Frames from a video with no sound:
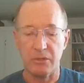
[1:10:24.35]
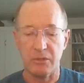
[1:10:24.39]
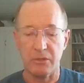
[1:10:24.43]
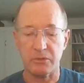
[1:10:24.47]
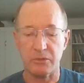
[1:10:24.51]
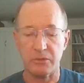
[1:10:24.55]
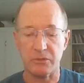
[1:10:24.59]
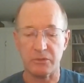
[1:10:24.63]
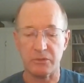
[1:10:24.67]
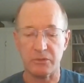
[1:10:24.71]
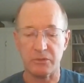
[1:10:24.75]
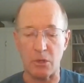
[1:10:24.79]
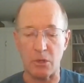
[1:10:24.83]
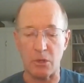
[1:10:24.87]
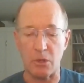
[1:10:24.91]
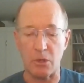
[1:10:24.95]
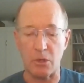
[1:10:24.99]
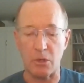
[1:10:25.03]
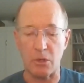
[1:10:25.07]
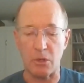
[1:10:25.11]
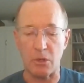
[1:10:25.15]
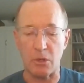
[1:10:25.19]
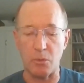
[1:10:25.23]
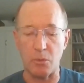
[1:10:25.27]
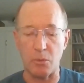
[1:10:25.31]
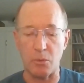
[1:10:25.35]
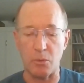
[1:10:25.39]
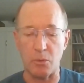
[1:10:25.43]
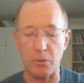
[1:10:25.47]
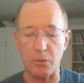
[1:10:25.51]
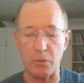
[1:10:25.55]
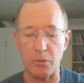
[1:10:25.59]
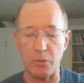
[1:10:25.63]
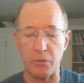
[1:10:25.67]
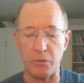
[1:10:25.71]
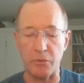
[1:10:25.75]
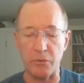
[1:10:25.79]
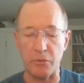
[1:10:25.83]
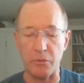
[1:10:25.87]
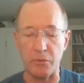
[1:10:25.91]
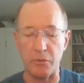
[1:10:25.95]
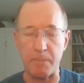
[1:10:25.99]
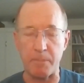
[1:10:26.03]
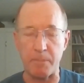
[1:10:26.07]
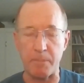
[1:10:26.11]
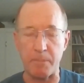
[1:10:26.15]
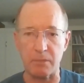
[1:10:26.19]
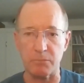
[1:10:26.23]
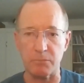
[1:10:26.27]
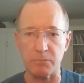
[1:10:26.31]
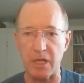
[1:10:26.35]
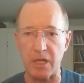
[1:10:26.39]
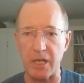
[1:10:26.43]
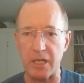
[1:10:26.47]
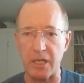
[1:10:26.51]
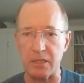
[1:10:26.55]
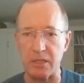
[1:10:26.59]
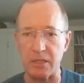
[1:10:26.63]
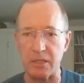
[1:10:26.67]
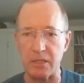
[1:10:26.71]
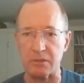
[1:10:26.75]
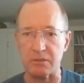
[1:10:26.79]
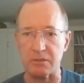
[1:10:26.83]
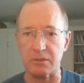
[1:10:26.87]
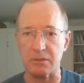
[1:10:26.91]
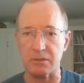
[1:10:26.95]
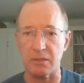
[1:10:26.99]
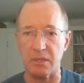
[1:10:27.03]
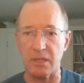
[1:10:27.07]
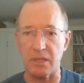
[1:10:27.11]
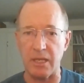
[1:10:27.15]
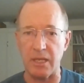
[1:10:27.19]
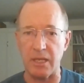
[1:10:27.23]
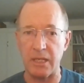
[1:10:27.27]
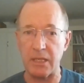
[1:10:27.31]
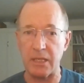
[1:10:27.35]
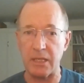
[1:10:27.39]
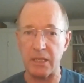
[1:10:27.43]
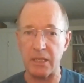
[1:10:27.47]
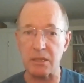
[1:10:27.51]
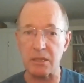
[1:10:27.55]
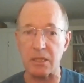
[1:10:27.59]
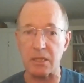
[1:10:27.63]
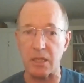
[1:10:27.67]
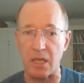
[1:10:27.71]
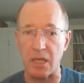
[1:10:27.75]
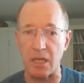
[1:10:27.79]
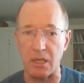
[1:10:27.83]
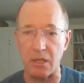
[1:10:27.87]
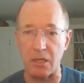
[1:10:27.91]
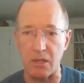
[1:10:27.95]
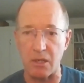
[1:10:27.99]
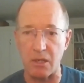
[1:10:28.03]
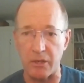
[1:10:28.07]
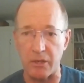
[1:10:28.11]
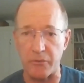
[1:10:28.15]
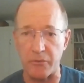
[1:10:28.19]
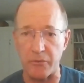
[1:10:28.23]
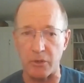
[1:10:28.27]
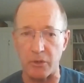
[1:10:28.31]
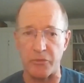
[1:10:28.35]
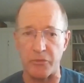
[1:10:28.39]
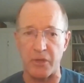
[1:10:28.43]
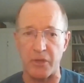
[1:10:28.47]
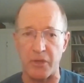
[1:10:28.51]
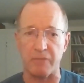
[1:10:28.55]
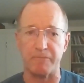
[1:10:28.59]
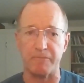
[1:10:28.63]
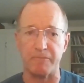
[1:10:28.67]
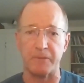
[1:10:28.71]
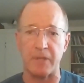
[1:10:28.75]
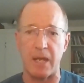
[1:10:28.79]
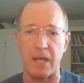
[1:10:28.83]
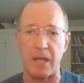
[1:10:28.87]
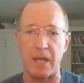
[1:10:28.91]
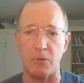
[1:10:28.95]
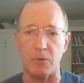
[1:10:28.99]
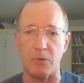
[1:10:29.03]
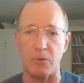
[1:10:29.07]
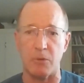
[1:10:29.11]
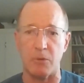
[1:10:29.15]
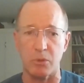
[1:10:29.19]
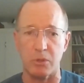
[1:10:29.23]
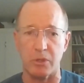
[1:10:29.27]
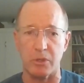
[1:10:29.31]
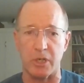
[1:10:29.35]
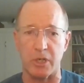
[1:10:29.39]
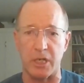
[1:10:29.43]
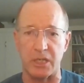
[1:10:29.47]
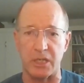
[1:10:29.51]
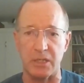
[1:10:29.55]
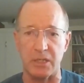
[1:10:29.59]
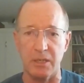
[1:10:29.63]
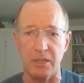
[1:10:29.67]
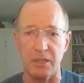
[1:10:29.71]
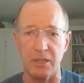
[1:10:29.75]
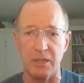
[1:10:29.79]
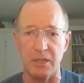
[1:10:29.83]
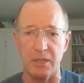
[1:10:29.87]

So the bottom line is anything other than flammable wood,